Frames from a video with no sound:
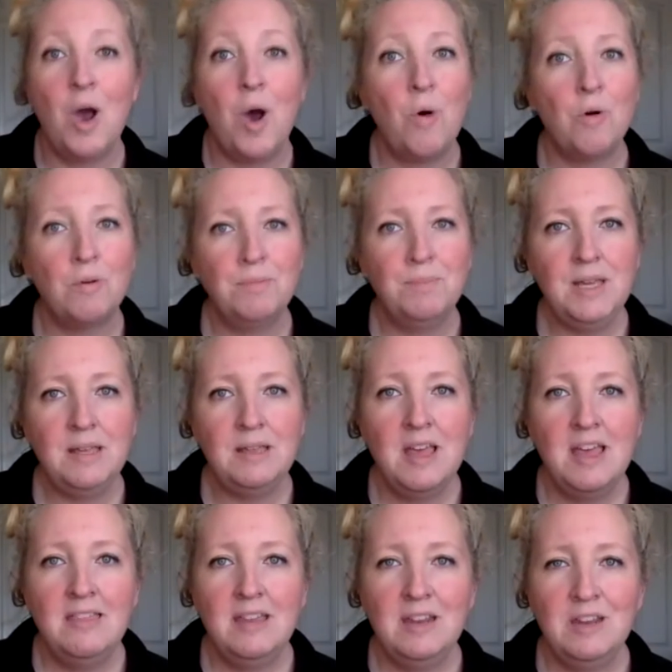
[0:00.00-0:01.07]
or B,
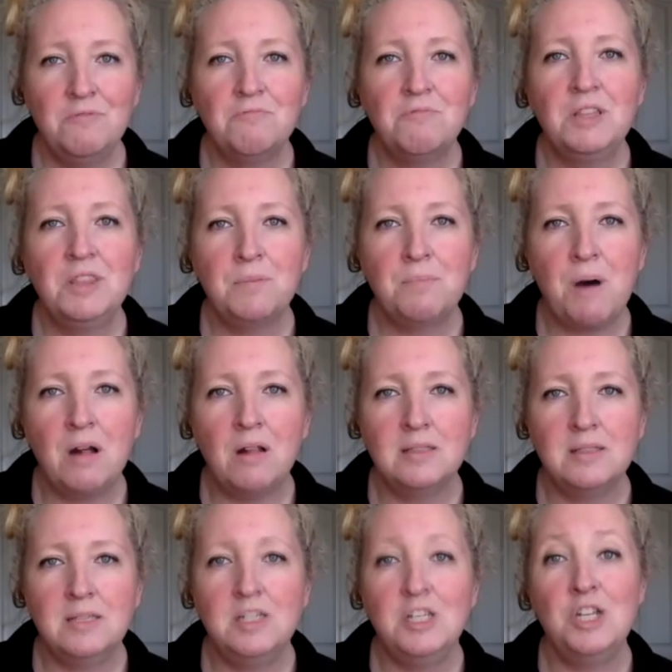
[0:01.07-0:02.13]
they didn't read their
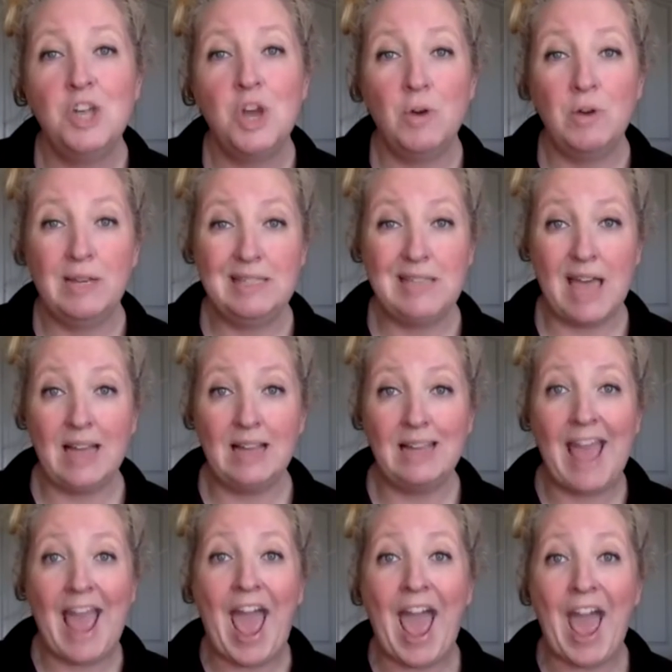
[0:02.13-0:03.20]
policy to know
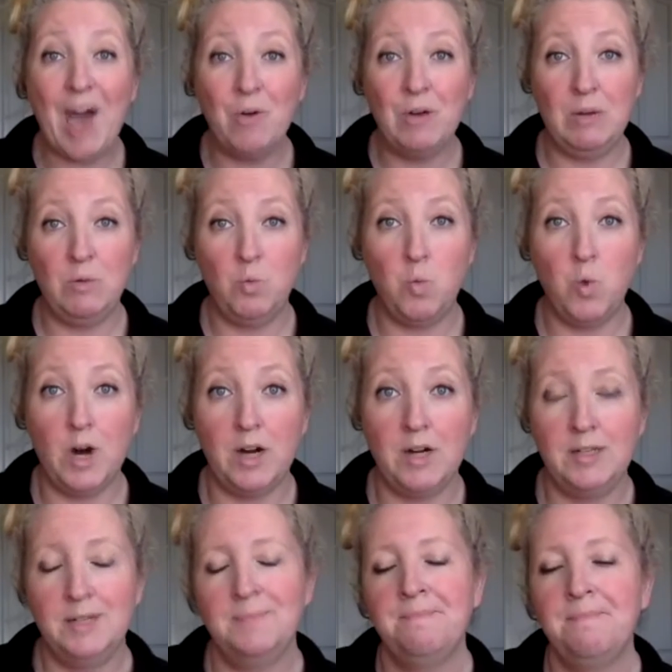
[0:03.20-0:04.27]
exactly how it
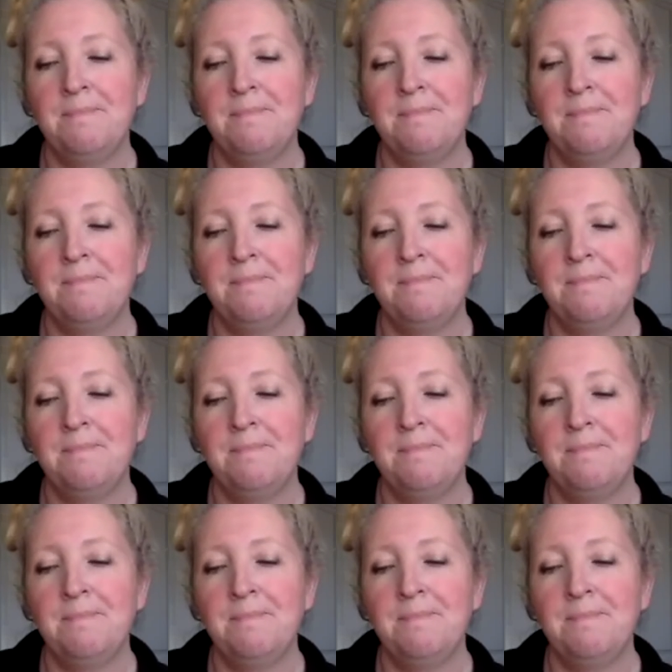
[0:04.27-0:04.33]
worked.